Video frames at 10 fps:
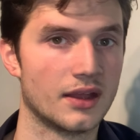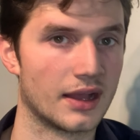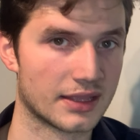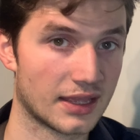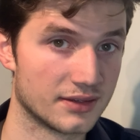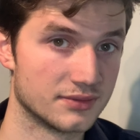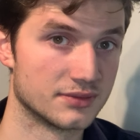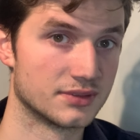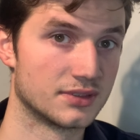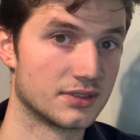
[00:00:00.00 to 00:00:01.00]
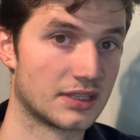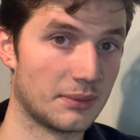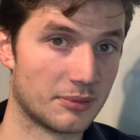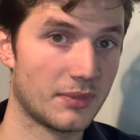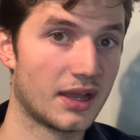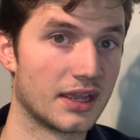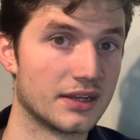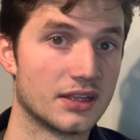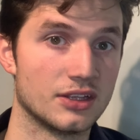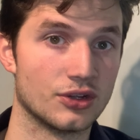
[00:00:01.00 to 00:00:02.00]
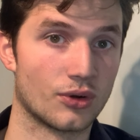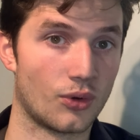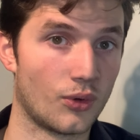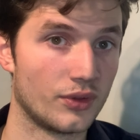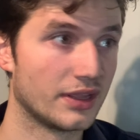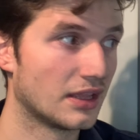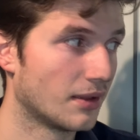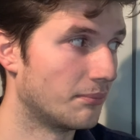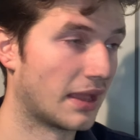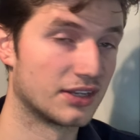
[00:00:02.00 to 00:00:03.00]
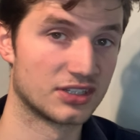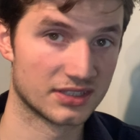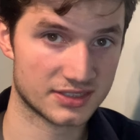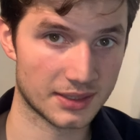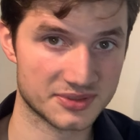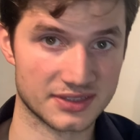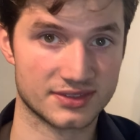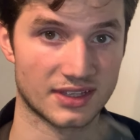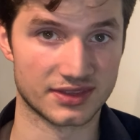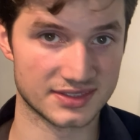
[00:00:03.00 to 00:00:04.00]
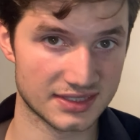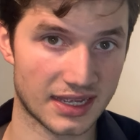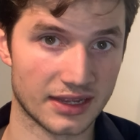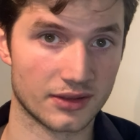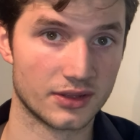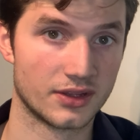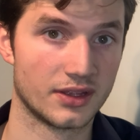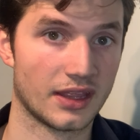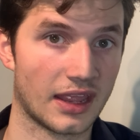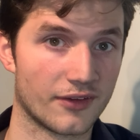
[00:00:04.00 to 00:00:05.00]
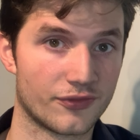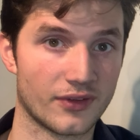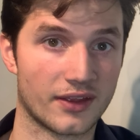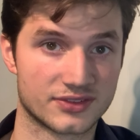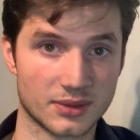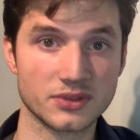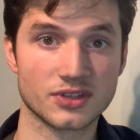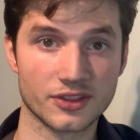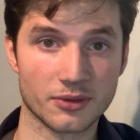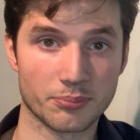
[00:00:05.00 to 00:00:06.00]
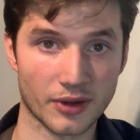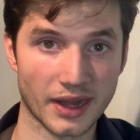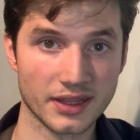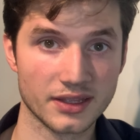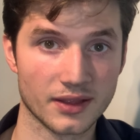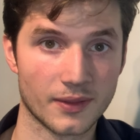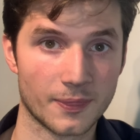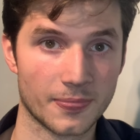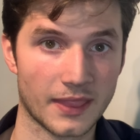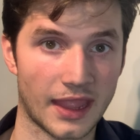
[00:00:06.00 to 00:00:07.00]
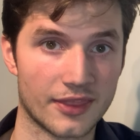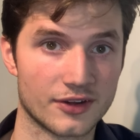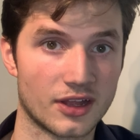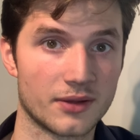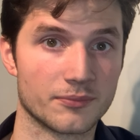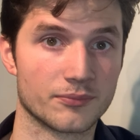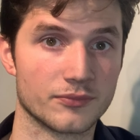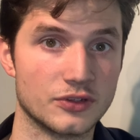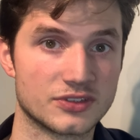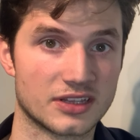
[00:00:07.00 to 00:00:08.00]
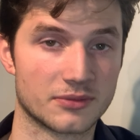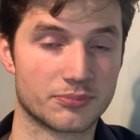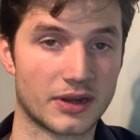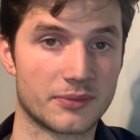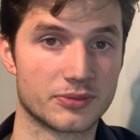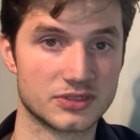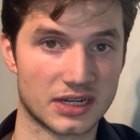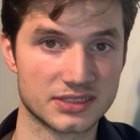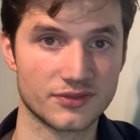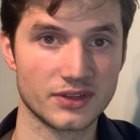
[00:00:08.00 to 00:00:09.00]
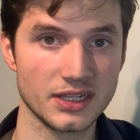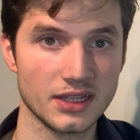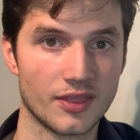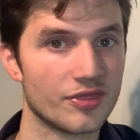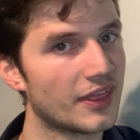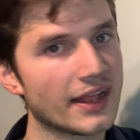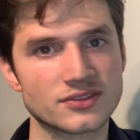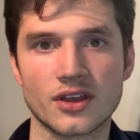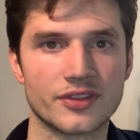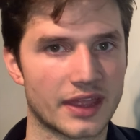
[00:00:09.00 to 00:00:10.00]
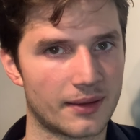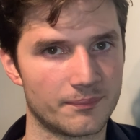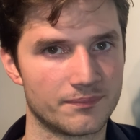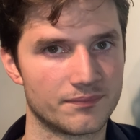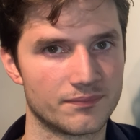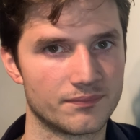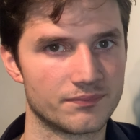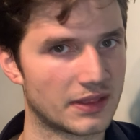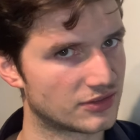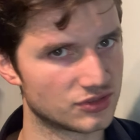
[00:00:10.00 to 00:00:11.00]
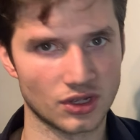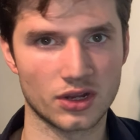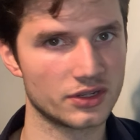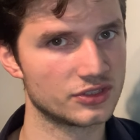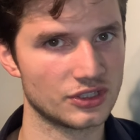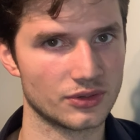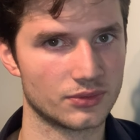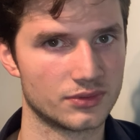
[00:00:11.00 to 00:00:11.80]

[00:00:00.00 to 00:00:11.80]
Again, keep in mind, you're only managing the substance, not the style. If someone's on their break and they're not using their break productively, that's on them. That's not on you.